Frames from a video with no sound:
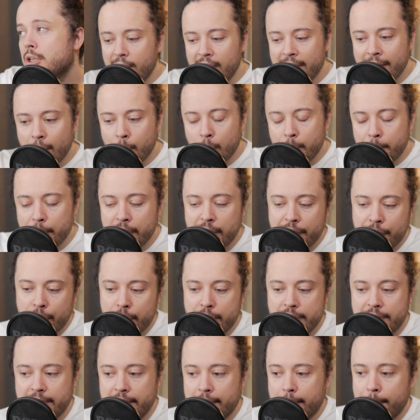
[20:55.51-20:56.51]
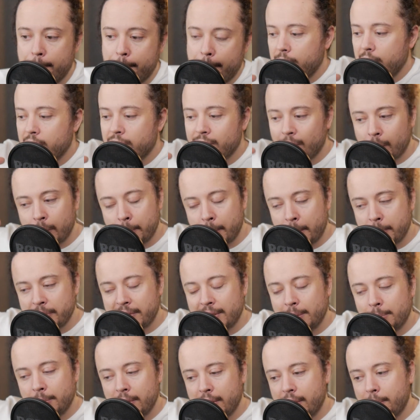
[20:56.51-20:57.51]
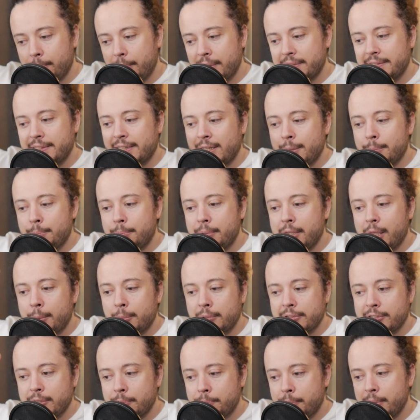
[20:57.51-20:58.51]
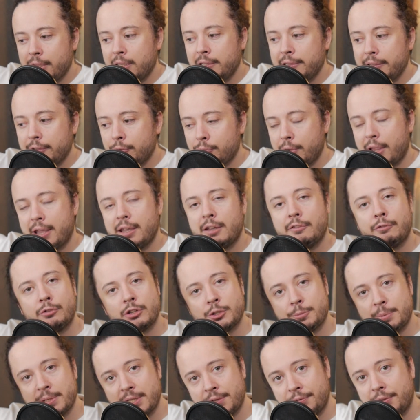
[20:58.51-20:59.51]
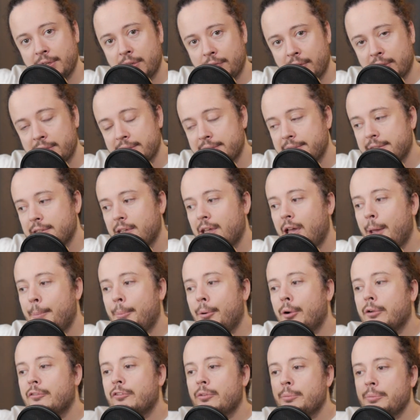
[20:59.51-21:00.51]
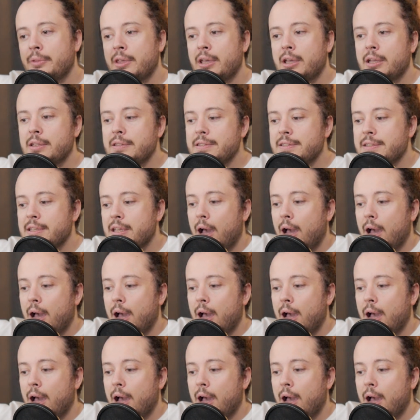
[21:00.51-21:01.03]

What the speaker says: That would be the first thing. So I would basically be able to build rank for specific events. Apart from that,